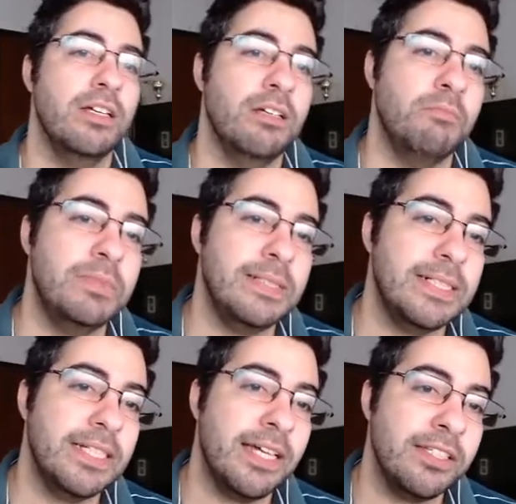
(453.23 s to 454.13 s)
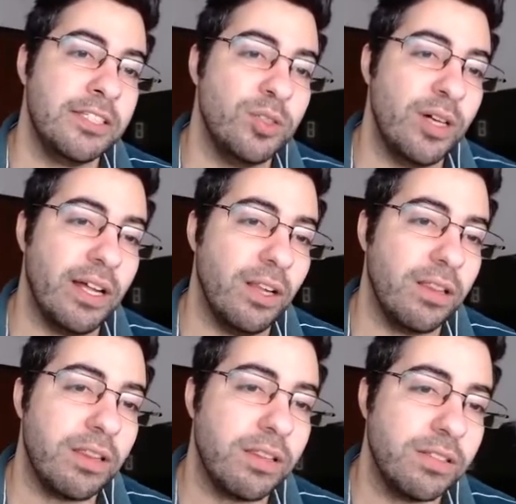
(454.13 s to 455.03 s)
But it has 2
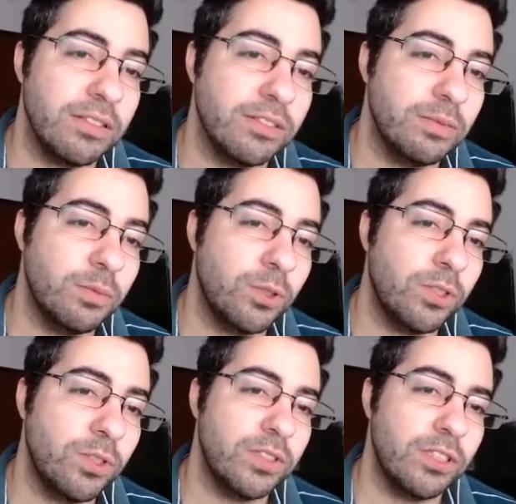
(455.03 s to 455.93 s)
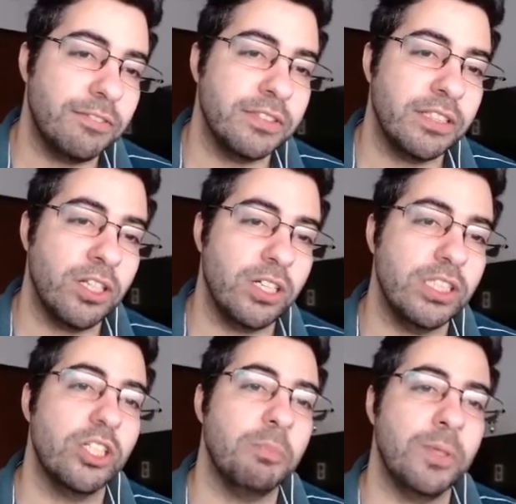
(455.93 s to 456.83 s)
health. More often than not,
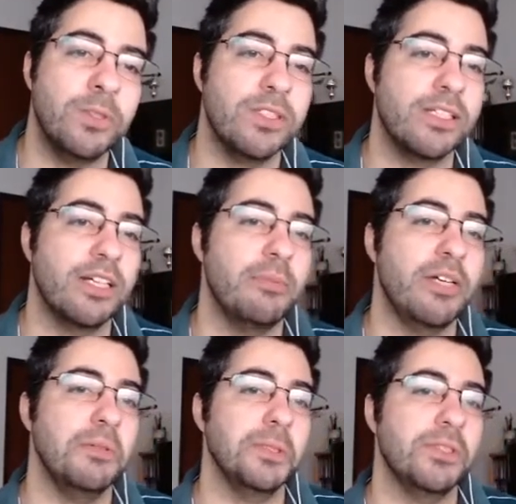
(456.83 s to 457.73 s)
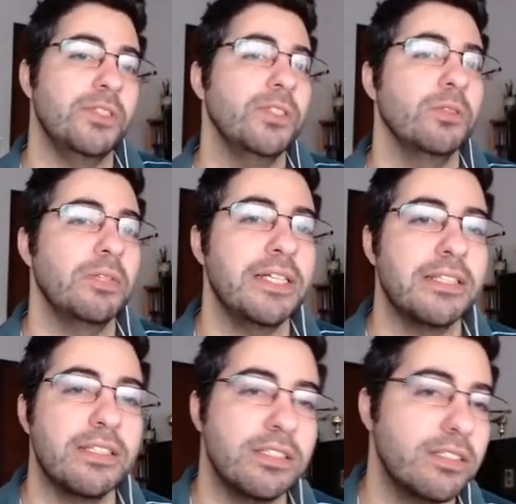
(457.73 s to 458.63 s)
your opponent's gonna be able to deal with
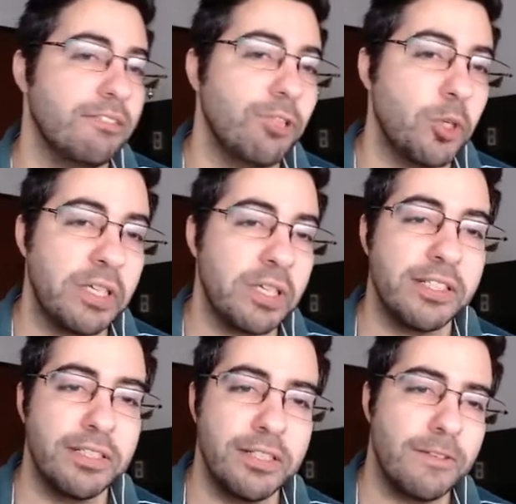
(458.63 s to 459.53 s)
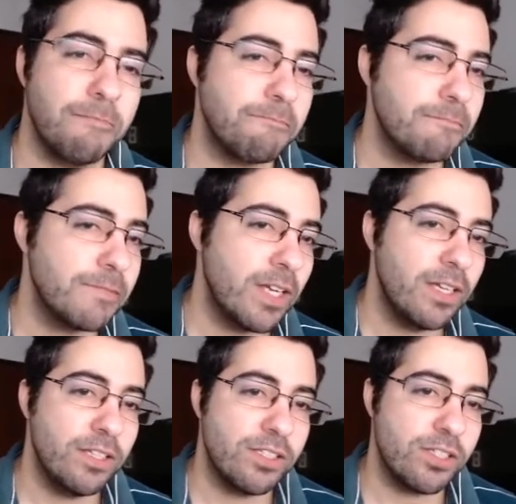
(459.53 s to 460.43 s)
it the following turn.
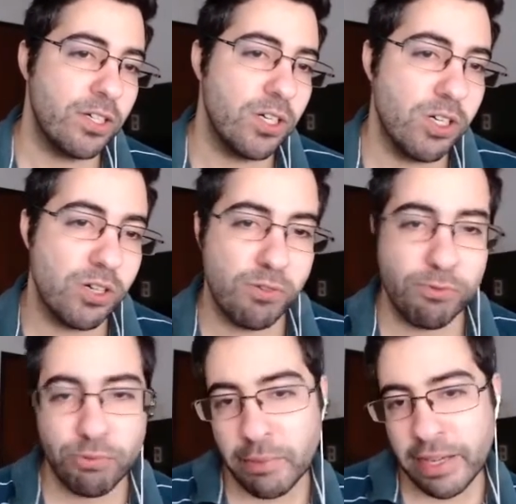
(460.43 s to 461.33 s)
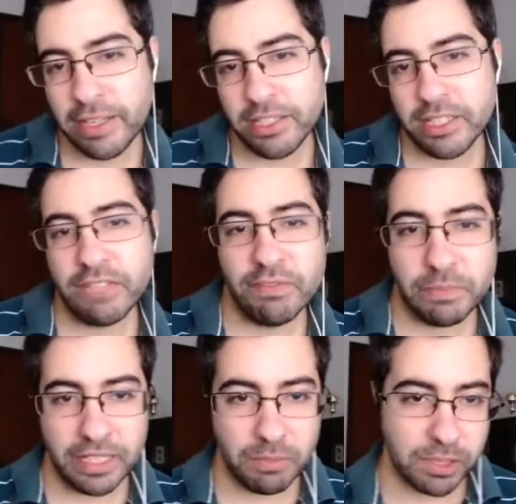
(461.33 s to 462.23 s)
So, 3 mana to give a
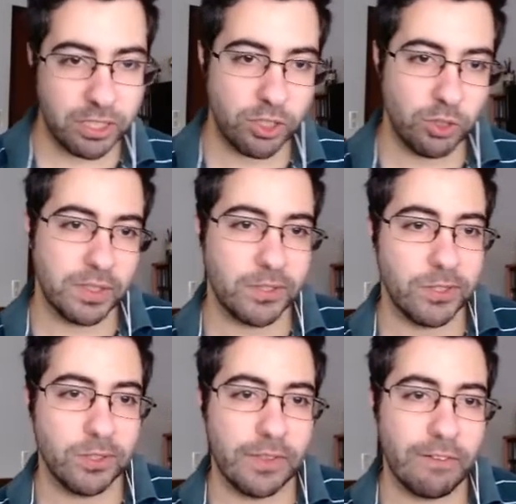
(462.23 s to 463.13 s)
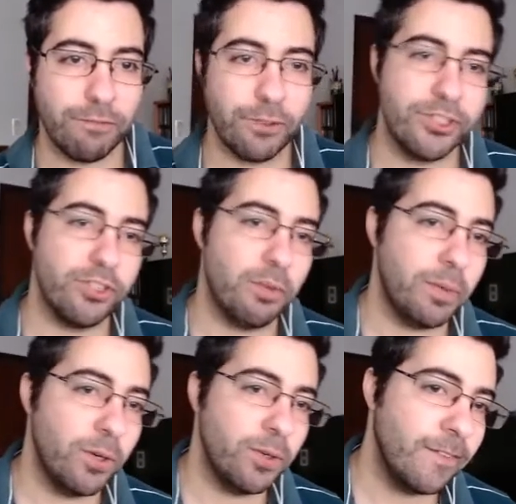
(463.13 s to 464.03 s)
minion +2/+2 and force your
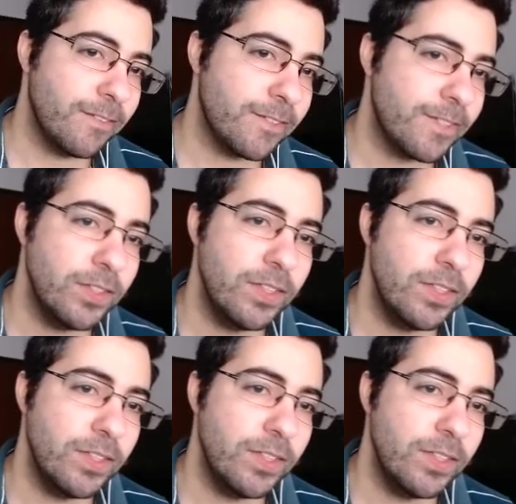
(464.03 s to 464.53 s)
opponent